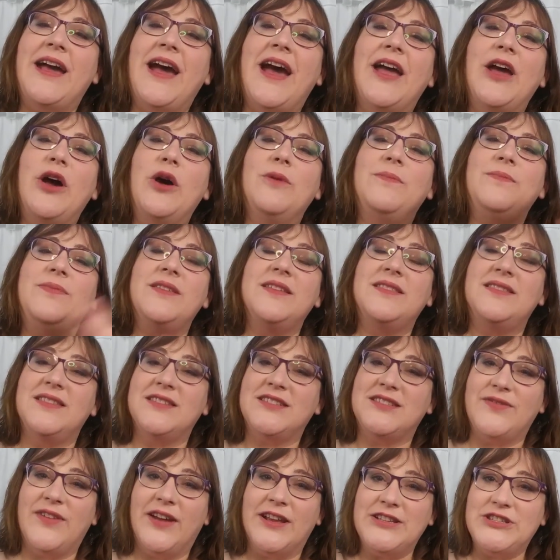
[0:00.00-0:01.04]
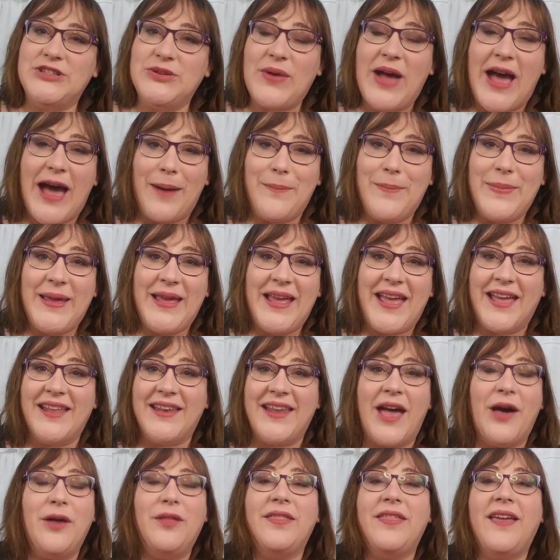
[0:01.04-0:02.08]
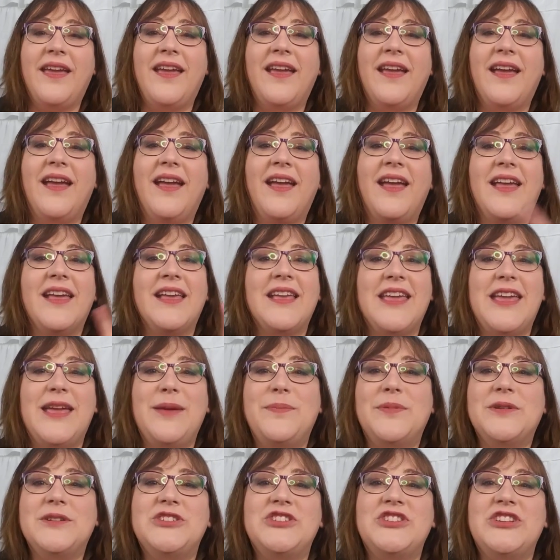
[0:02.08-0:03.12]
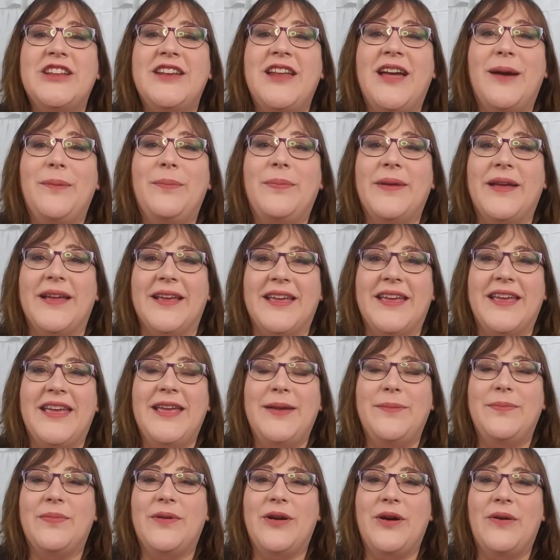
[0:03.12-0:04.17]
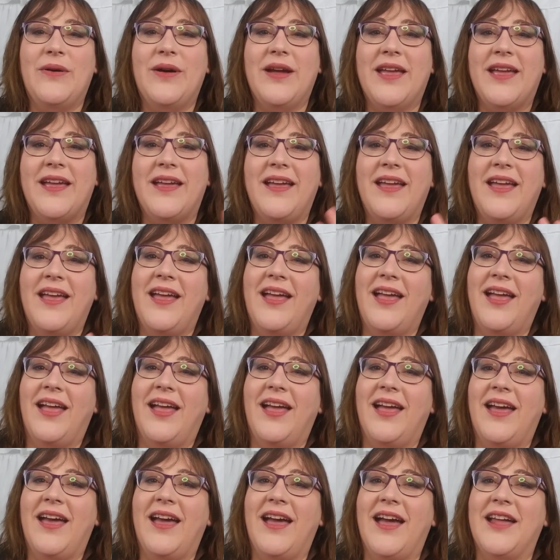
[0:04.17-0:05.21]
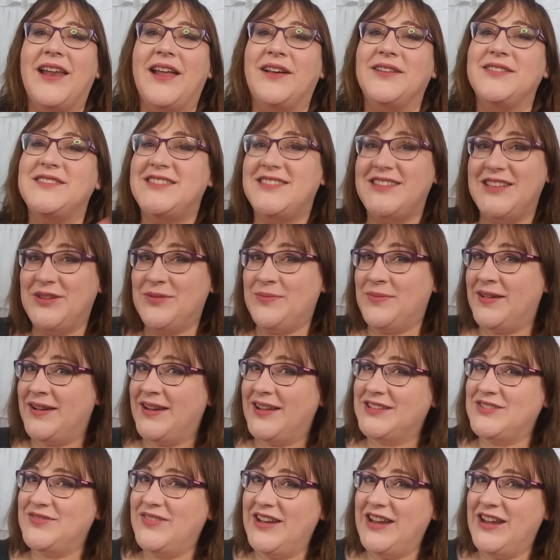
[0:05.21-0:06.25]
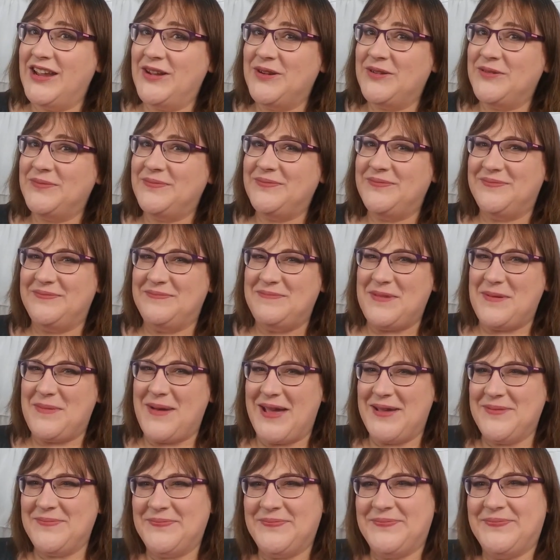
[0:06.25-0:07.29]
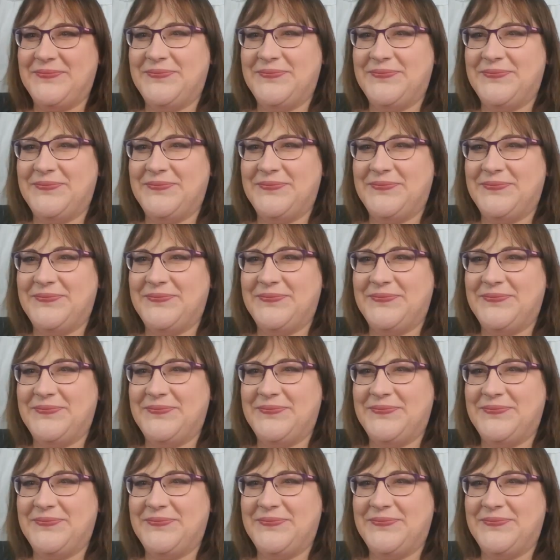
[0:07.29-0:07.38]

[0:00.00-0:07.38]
I hope that this finds you happy and healthy. Keep your chin up and keep going. And I'll see you in my next video. Bye-bye.